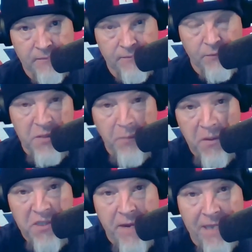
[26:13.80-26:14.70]
We're
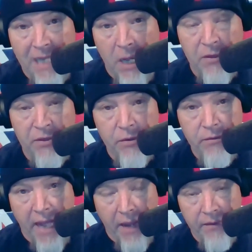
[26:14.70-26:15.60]
supposed to be allowed to do
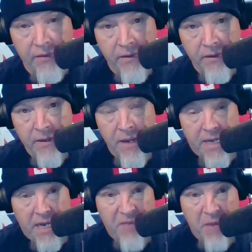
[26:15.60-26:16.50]
that.
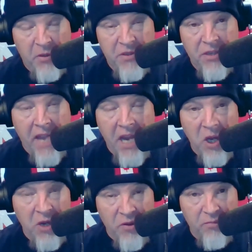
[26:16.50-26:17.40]
Yet people are still hanging
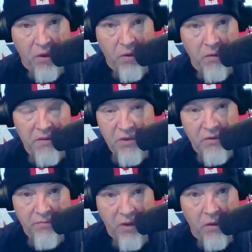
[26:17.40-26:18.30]
on to their pearls or
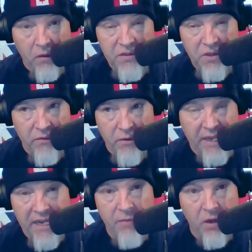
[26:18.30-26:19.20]
their balls or their
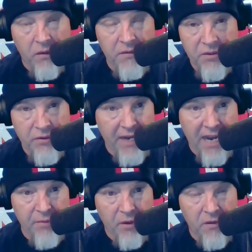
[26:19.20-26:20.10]
lady balls or their
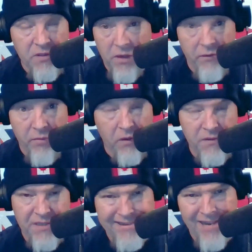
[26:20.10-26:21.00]
guy balls, whatever balls
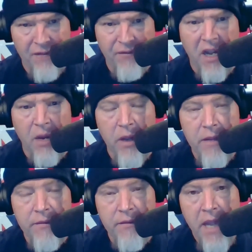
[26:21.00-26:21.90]
they identify
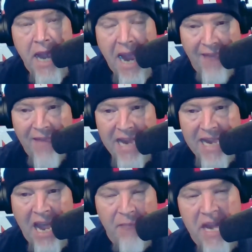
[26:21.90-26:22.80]
with, and they
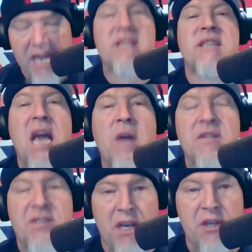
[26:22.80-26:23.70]
can't make a sound
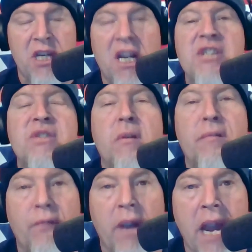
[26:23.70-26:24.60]
decision because they're
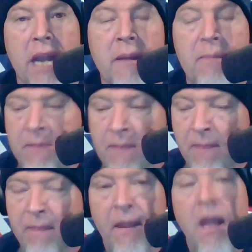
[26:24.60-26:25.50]
afraid.
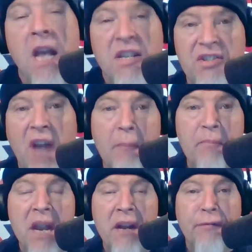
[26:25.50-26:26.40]
Stop
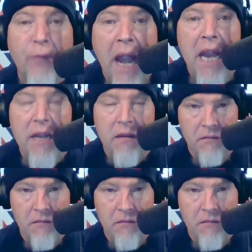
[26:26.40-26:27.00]
being afraid.